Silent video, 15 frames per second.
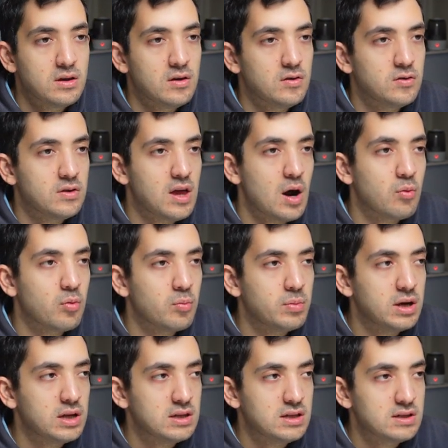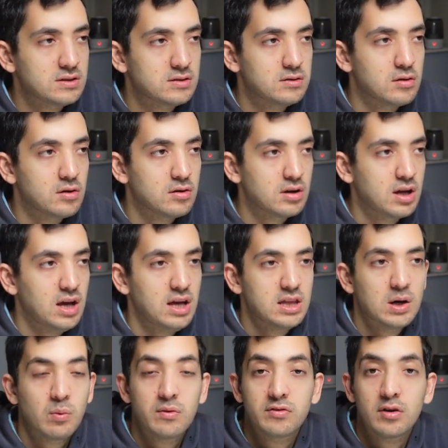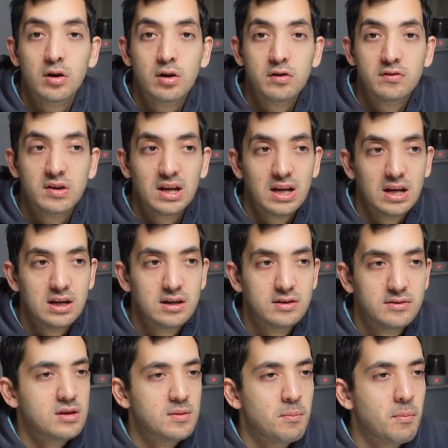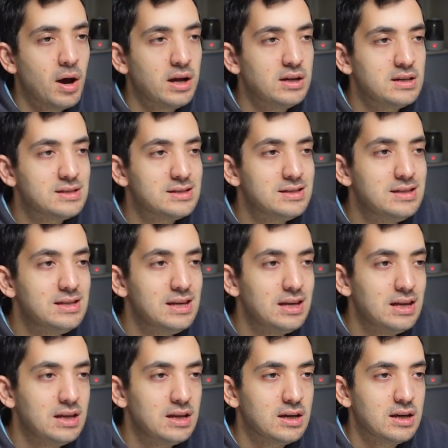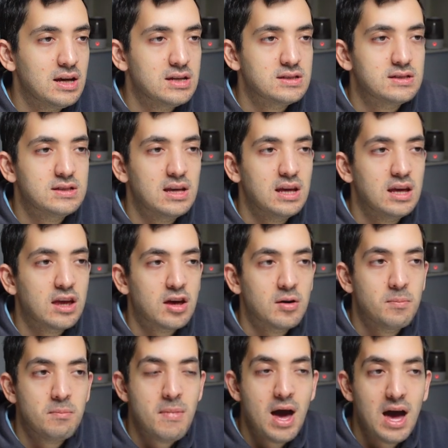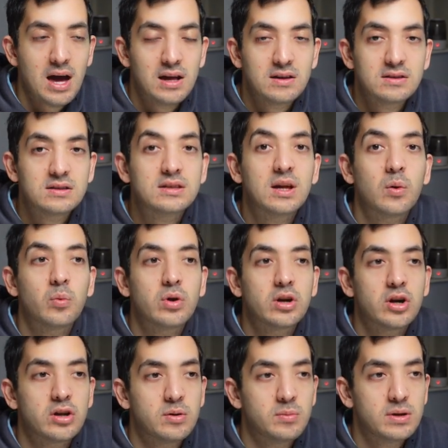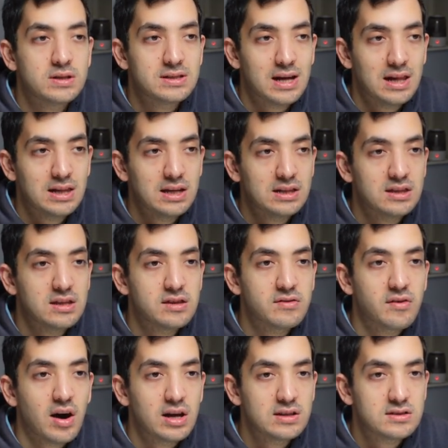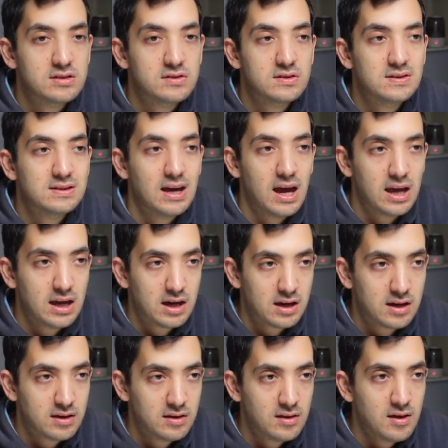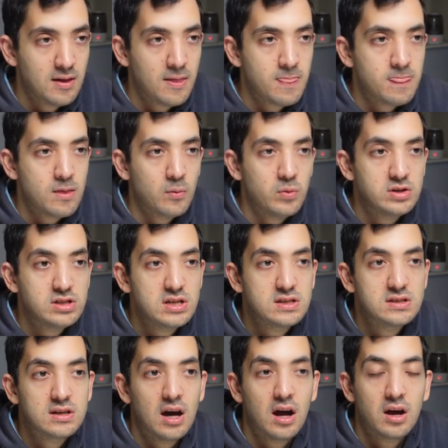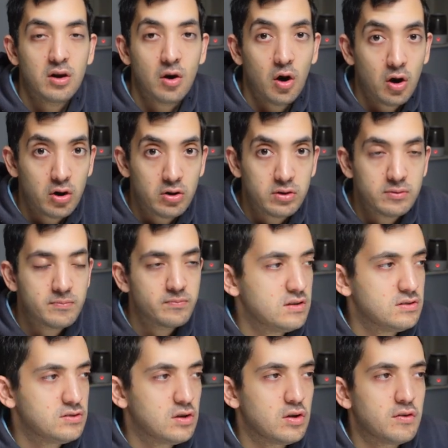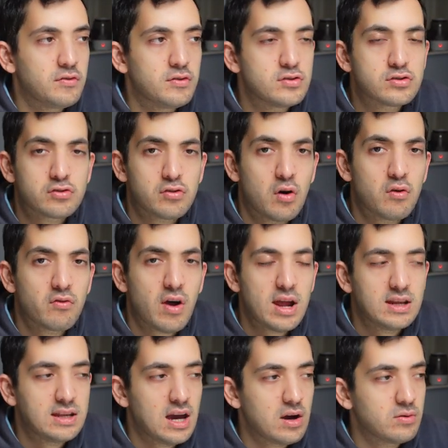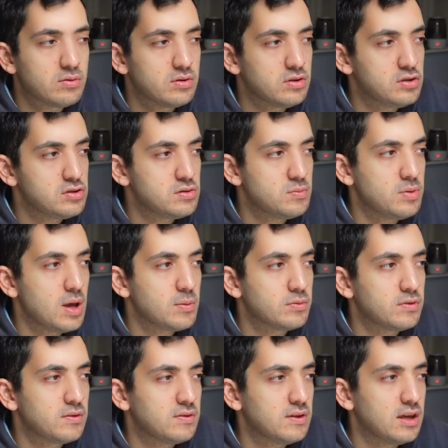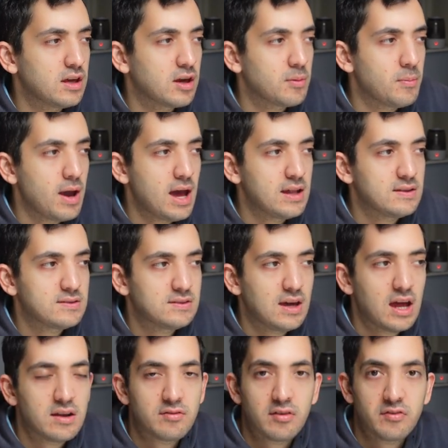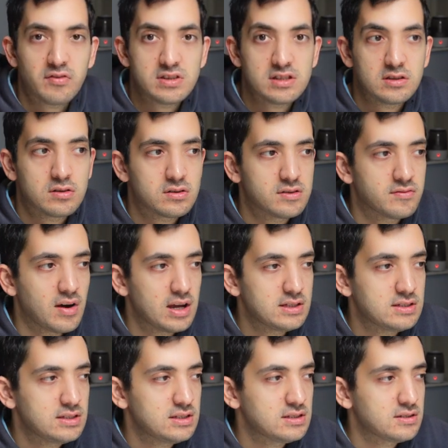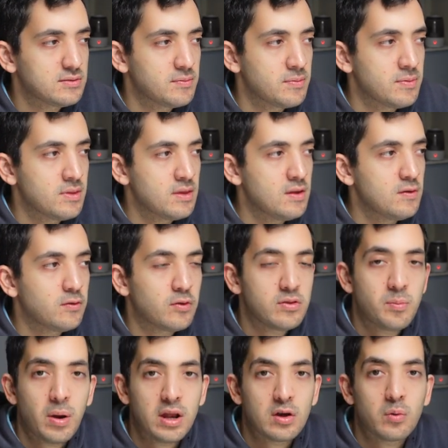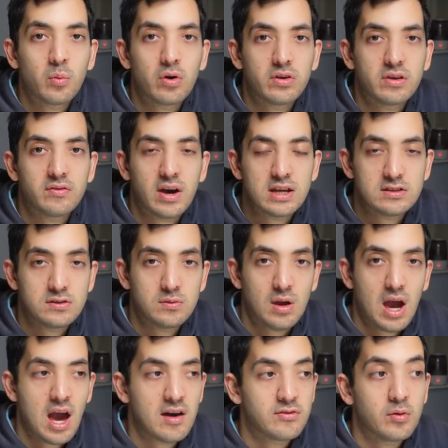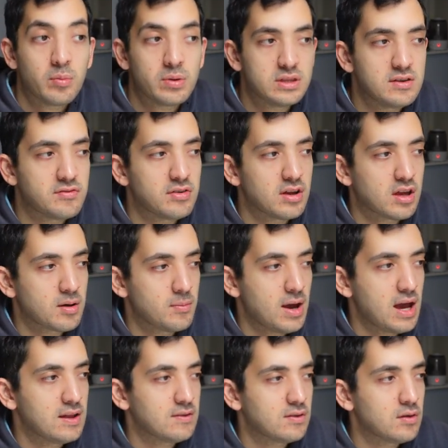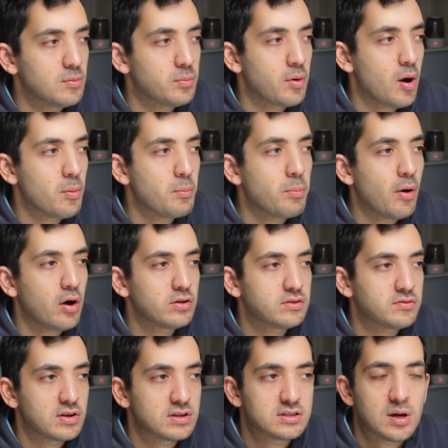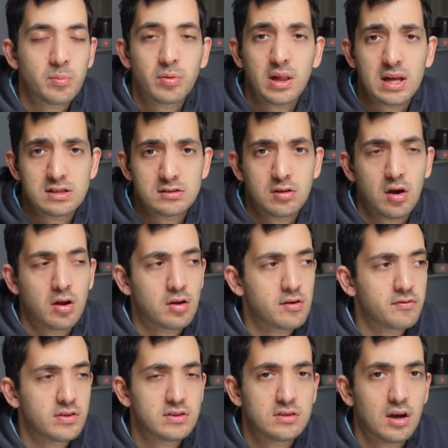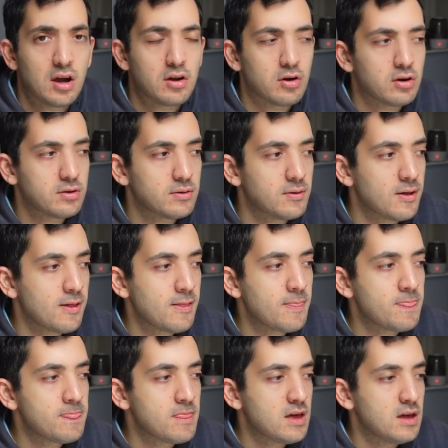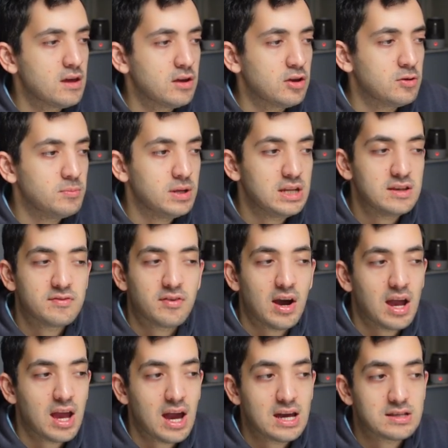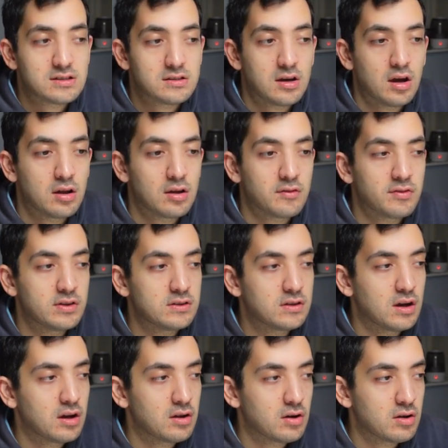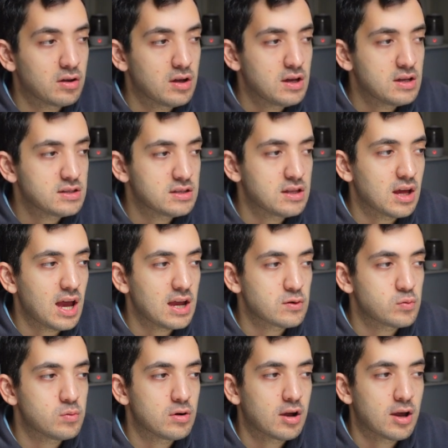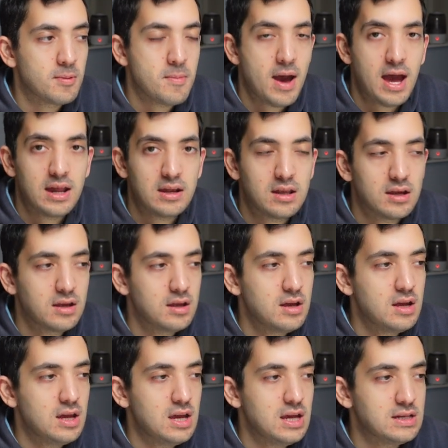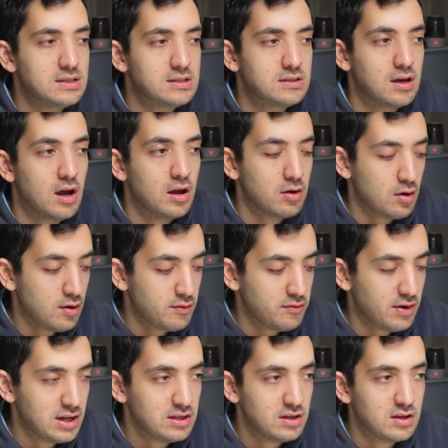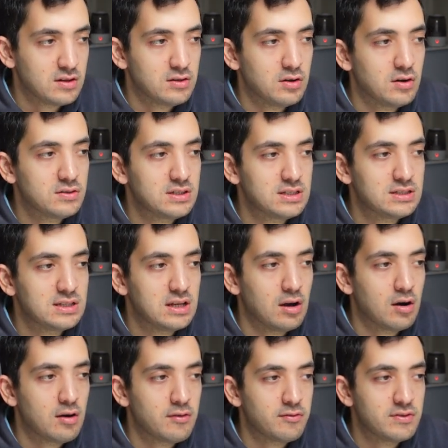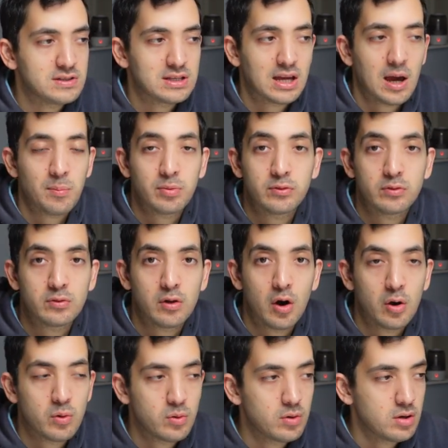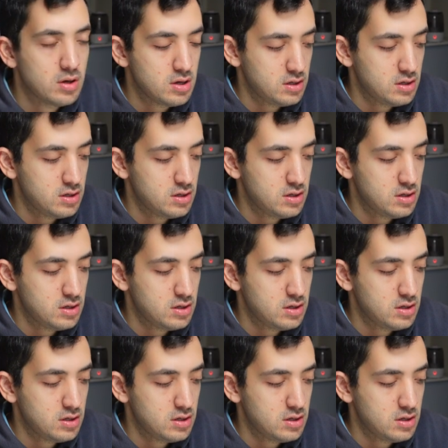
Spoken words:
So that will be this long key that we've got over here. Minus D is the command that we're going to be telling the device to take, which is turn on. So if you scroll right down, you should be able to see command set for physical devices. So depending on what device you have, there'll be different commands. Bot, example, has turn off and turn on. Humidifier has turn off and turn on. So the actual command is turn off, and you can notice the off is a capital O.